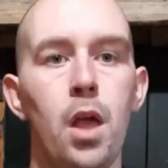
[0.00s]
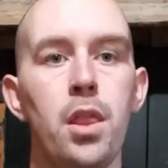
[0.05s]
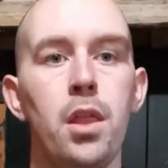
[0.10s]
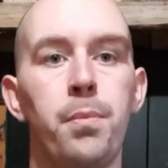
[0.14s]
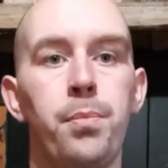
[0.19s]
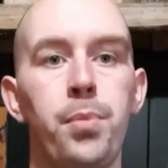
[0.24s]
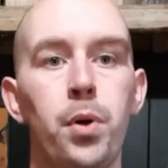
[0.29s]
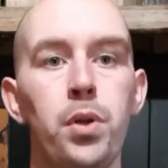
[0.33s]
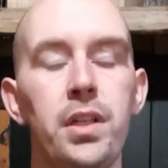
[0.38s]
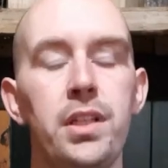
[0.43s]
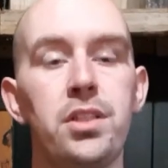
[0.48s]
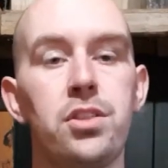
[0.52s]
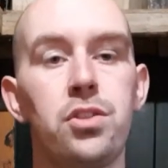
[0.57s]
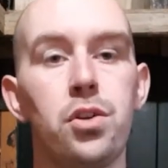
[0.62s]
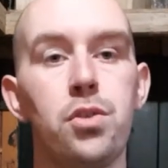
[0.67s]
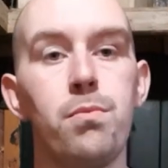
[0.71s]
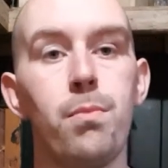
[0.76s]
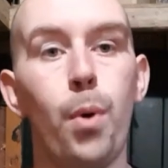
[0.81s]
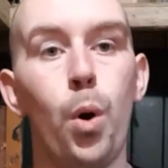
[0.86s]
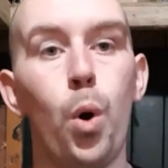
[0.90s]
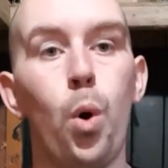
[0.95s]
The pulleys
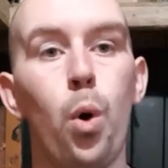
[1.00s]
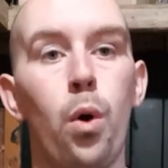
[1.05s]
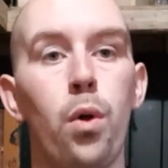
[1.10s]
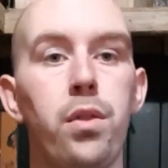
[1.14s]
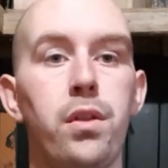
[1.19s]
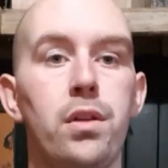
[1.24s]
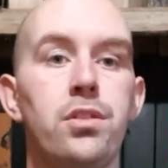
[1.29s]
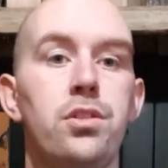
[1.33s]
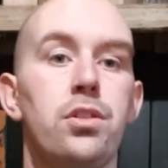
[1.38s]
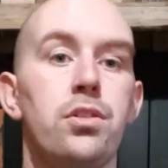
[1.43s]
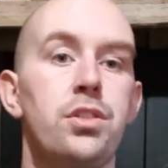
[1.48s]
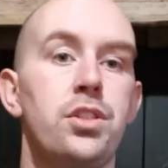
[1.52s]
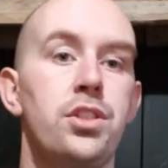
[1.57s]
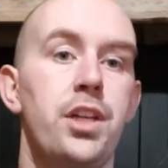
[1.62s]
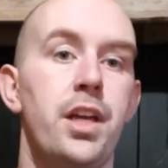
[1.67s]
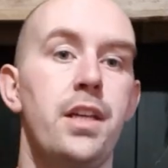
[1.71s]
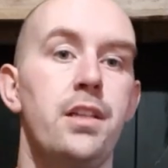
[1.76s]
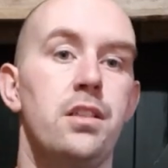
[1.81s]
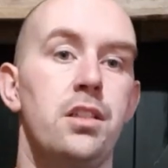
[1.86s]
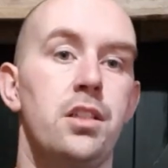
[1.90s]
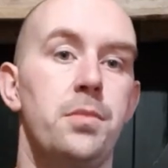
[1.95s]
do more than just
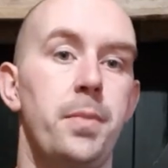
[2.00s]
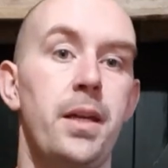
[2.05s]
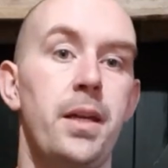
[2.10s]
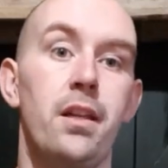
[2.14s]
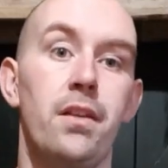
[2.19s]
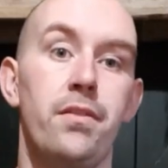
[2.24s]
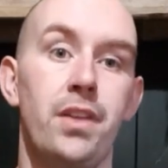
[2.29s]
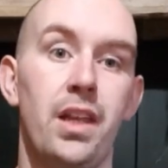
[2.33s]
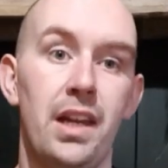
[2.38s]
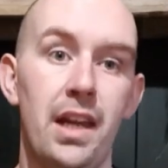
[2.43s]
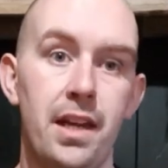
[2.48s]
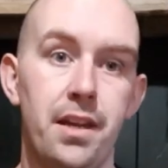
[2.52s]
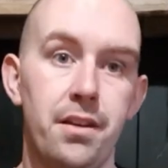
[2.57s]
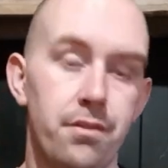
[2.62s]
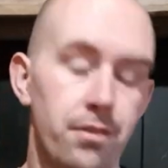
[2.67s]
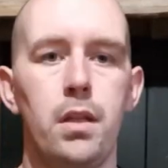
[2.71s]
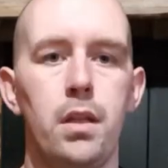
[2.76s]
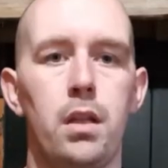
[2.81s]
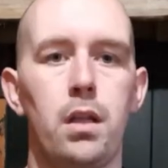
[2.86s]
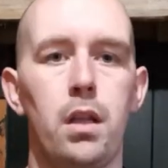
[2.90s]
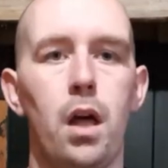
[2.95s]
change the speed of your lathe.
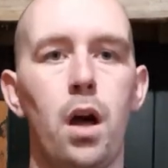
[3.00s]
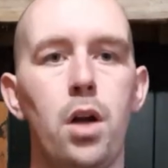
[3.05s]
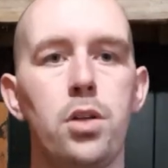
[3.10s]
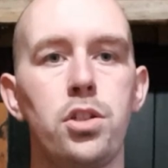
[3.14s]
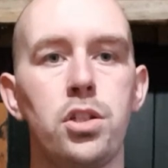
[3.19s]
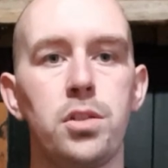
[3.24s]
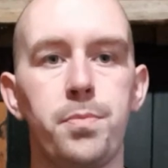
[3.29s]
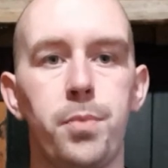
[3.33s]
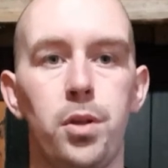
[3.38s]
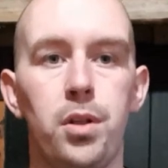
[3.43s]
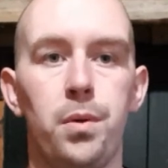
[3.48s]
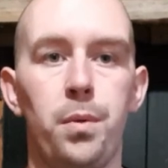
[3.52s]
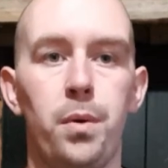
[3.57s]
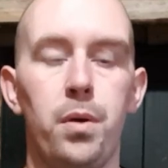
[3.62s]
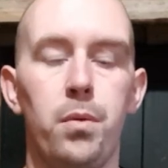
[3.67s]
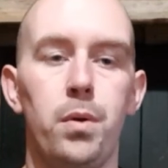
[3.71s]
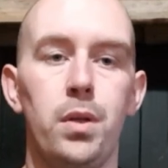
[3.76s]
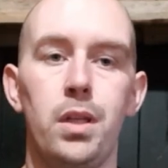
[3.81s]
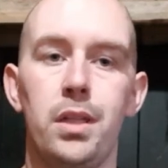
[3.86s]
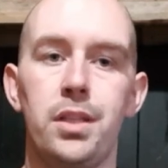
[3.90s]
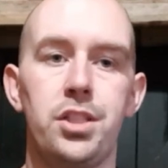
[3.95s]
The largest pulley wheel
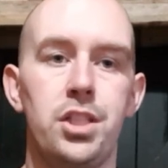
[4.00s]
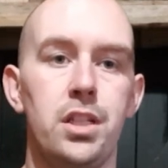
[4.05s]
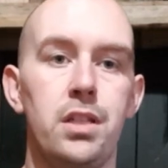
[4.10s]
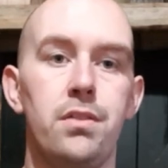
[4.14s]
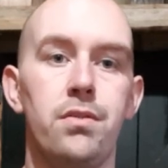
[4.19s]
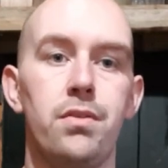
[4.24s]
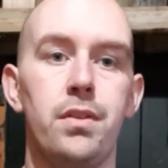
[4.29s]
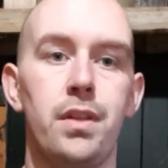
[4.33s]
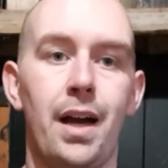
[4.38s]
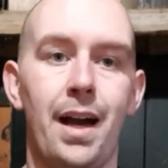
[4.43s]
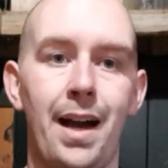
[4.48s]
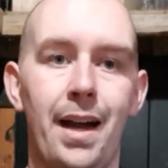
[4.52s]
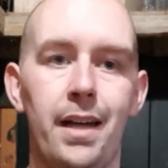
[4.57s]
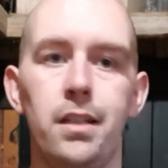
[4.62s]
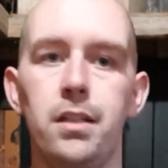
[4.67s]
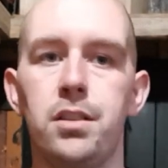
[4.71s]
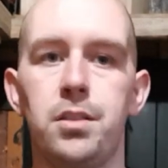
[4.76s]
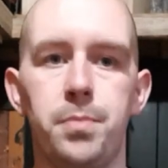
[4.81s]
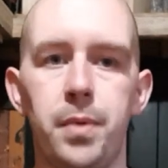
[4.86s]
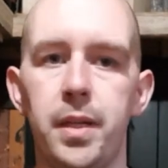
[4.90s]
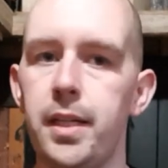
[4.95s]
will achieve the
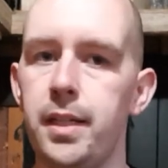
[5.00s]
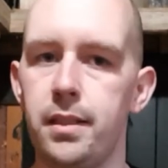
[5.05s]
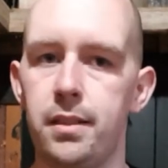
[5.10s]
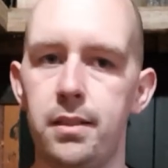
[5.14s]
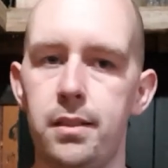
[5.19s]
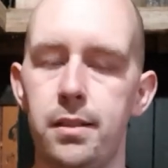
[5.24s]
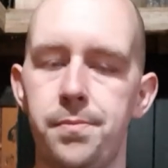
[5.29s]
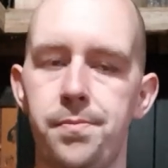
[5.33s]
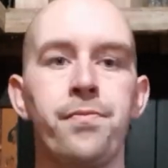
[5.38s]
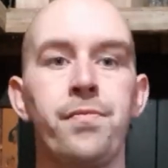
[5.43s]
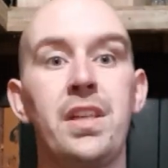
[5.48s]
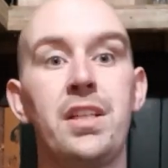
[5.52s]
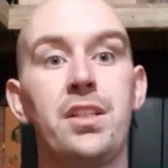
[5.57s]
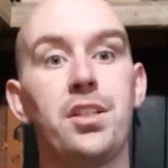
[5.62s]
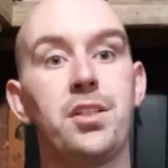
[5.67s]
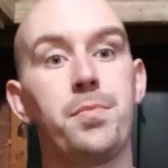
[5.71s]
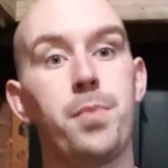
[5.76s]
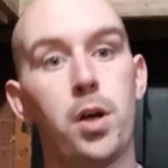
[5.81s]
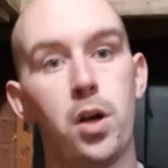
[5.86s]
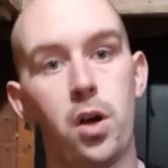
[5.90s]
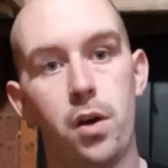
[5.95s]
higher speeds. This
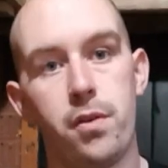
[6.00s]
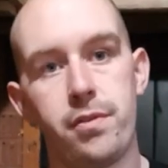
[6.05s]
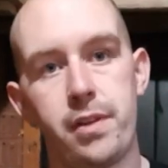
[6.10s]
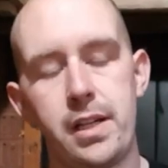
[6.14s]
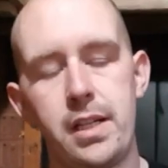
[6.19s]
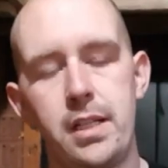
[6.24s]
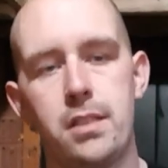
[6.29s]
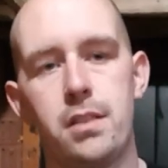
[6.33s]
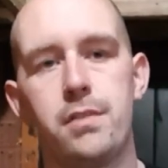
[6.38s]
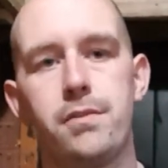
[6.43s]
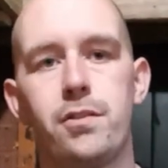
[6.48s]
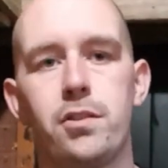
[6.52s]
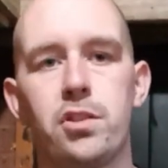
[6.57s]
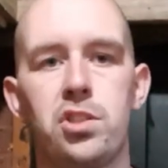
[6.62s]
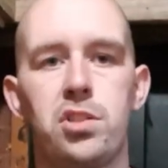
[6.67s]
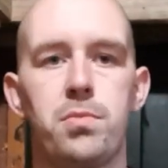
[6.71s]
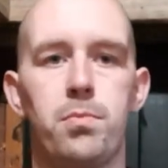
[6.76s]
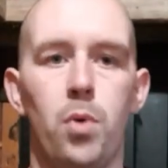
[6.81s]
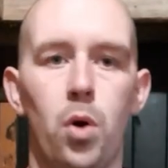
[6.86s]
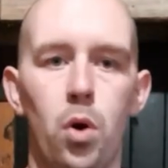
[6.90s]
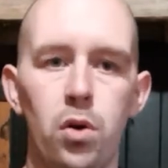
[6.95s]
is perfect for
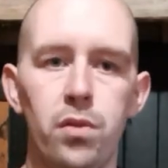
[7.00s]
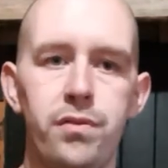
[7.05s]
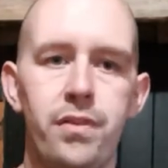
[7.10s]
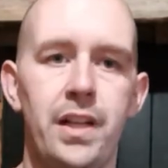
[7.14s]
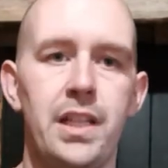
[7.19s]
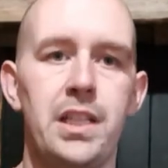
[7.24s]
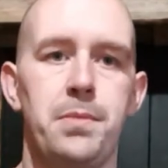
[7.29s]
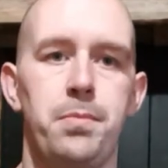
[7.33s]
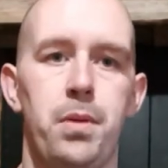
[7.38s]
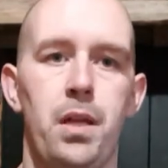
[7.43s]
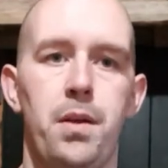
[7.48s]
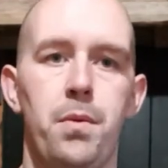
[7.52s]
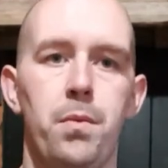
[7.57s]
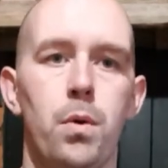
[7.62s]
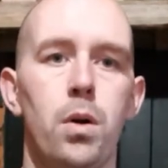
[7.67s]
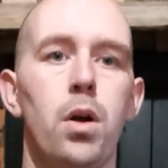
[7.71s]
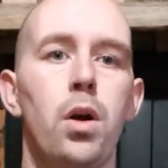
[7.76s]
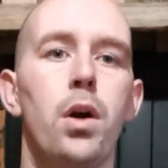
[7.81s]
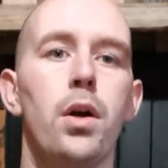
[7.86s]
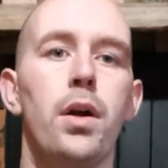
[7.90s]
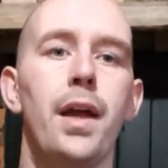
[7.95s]
small faceplate
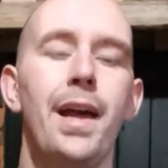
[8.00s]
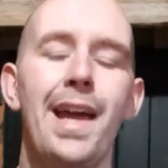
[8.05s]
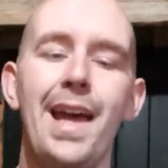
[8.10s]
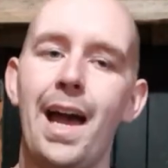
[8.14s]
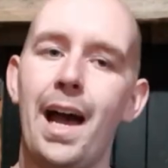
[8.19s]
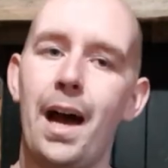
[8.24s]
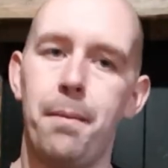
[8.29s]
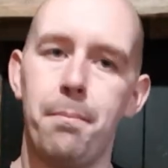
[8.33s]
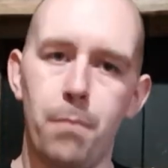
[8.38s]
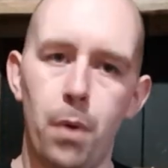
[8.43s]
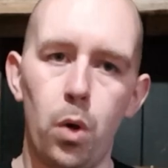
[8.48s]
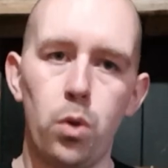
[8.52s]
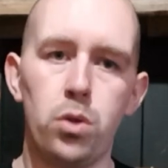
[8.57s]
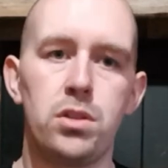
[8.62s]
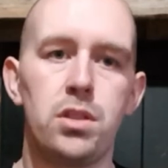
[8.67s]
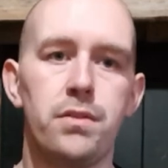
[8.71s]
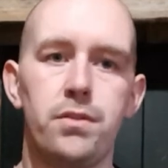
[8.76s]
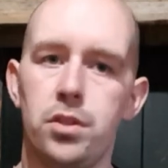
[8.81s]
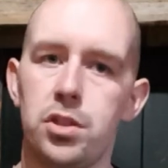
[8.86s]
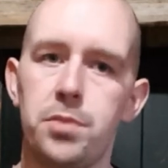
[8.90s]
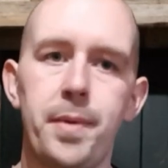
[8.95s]
work and
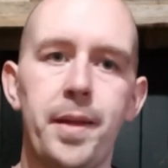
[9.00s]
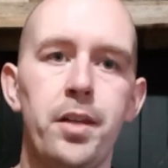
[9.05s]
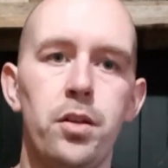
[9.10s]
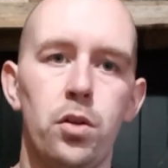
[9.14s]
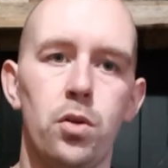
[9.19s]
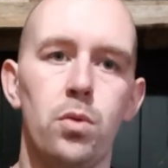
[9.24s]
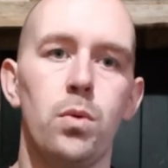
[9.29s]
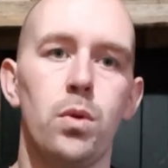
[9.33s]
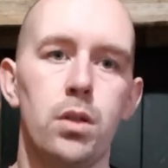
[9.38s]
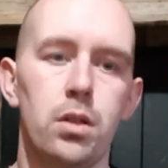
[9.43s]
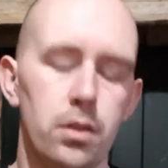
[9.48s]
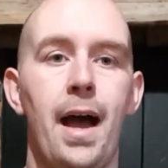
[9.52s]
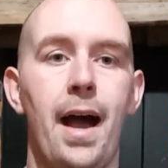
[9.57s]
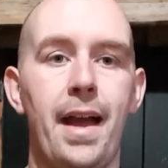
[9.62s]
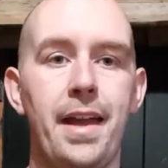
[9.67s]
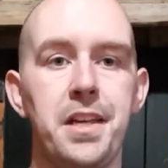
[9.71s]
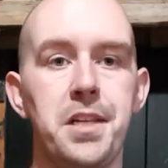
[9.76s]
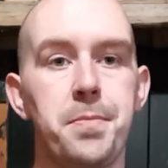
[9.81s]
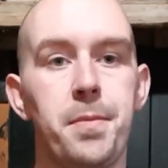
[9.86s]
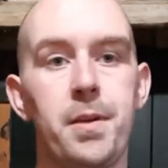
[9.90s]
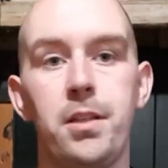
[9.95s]
most of your spindle work.
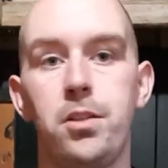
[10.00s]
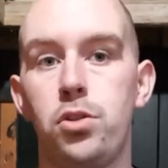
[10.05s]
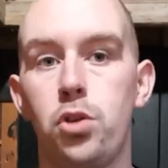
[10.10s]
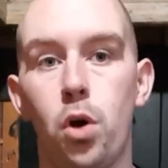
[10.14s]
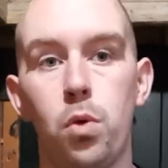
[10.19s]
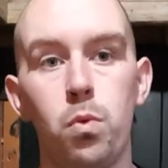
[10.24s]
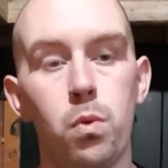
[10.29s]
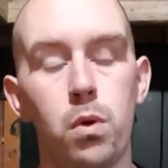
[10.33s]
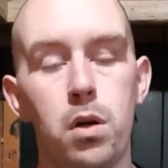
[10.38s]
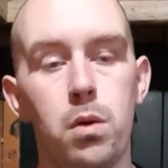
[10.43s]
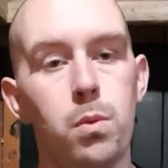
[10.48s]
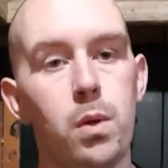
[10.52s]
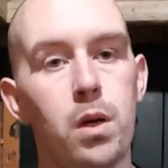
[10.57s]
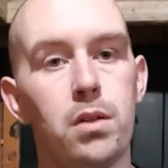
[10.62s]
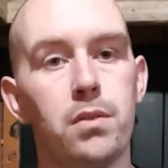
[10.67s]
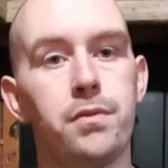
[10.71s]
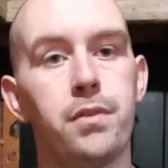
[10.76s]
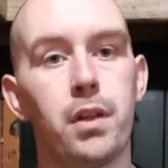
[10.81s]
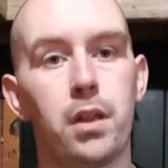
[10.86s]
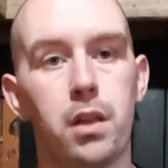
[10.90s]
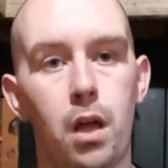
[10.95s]
Higher speeds don't work
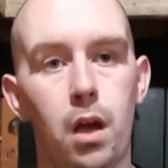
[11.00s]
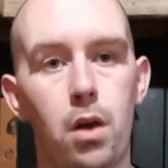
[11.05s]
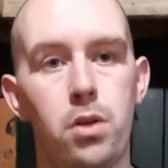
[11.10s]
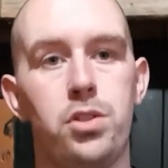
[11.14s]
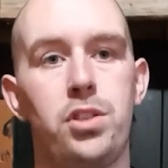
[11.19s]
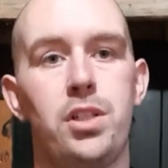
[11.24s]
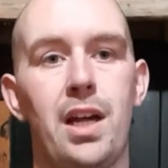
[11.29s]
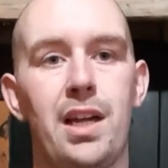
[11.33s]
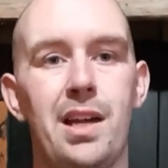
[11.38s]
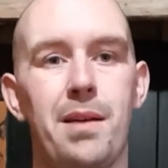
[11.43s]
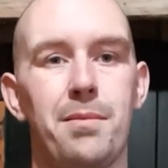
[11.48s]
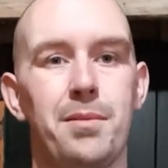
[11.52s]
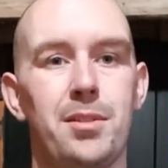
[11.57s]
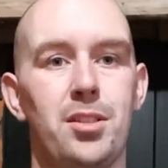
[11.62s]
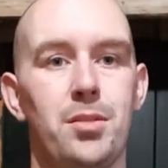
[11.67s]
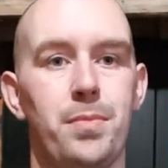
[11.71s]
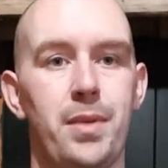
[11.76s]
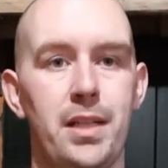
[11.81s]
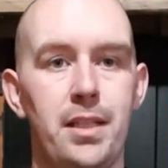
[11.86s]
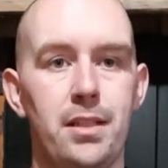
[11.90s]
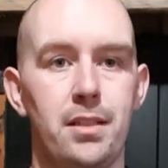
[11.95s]
well for large
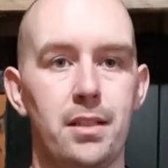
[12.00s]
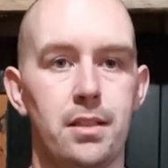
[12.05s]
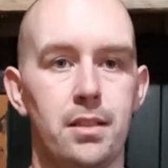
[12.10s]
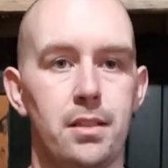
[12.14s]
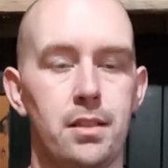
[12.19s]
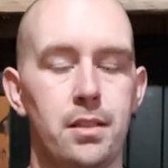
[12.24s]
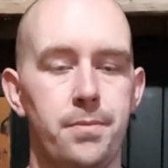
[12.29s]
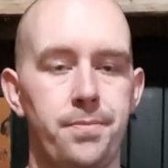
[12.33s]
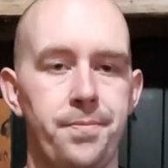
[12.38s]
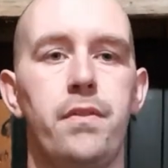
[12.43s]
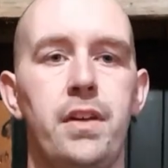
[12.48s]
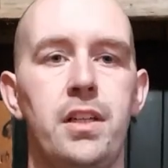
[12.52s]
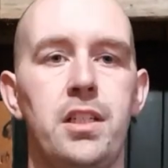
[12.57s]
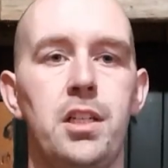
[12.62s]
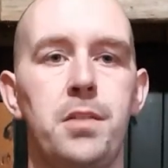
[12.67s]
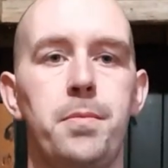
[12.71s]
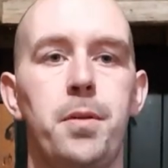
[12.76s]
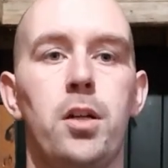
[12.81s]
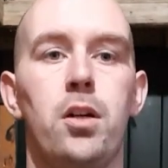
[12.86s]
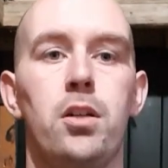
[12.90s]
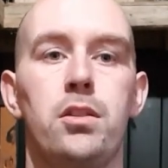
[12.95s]
diameter pieces. This
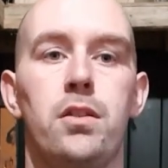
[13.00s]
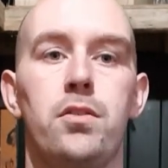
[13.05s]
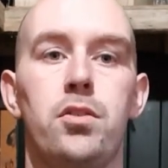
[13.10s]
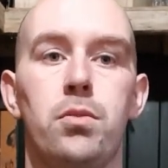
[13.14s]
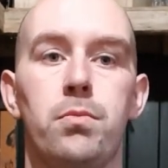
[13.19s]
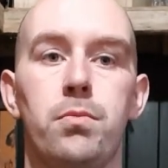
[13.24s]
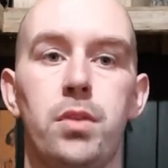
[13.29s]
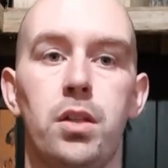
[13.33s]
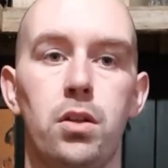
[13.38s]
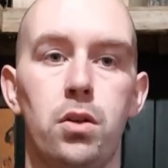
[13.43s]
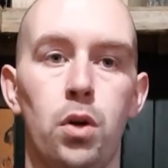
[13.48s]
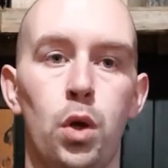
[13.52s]
is because of something